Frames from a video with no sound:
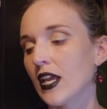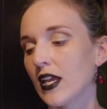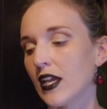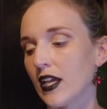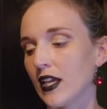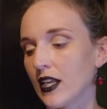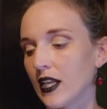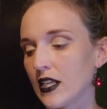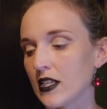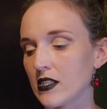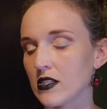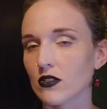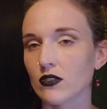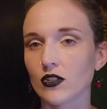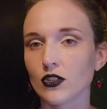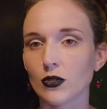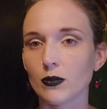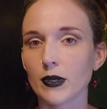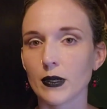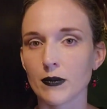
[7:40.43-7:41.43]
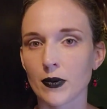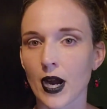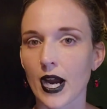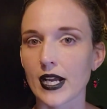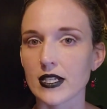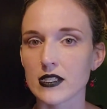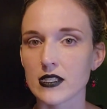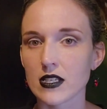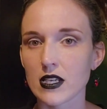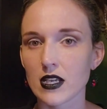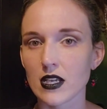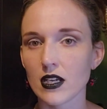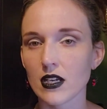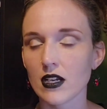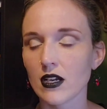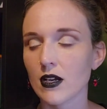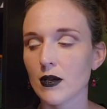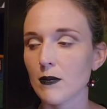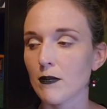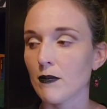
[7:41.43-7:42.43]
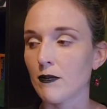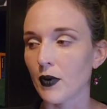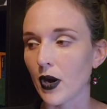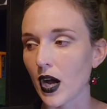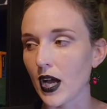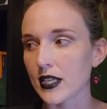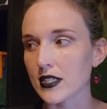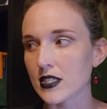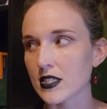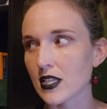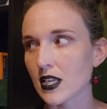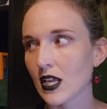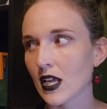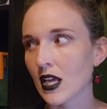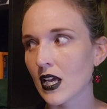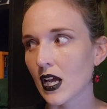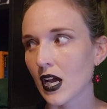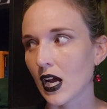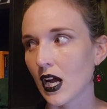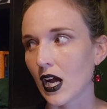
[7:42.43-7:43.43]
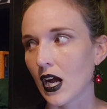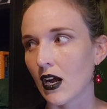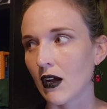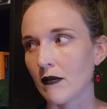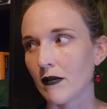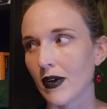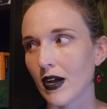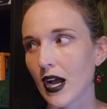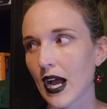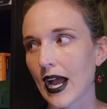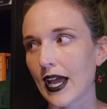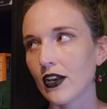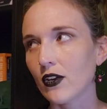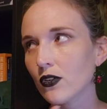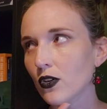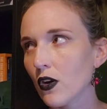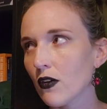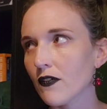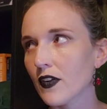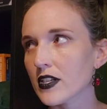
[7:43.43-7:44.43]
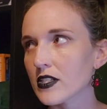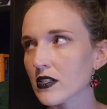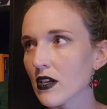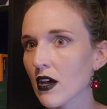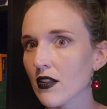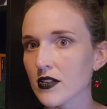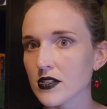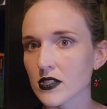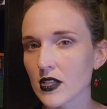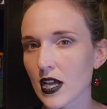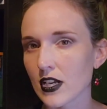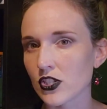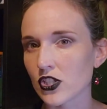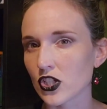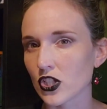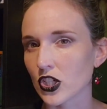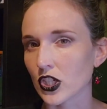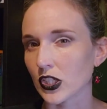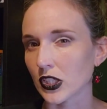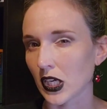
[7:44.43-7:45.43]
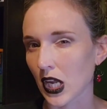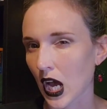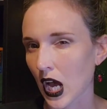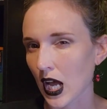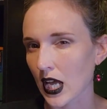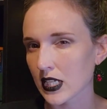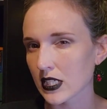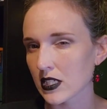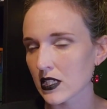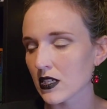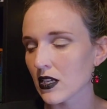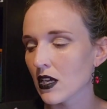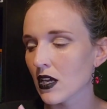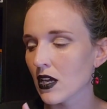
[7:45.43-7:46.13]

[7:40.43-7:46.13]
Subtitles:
It is a little bit pricey, but I don't know if I saw this last year or not,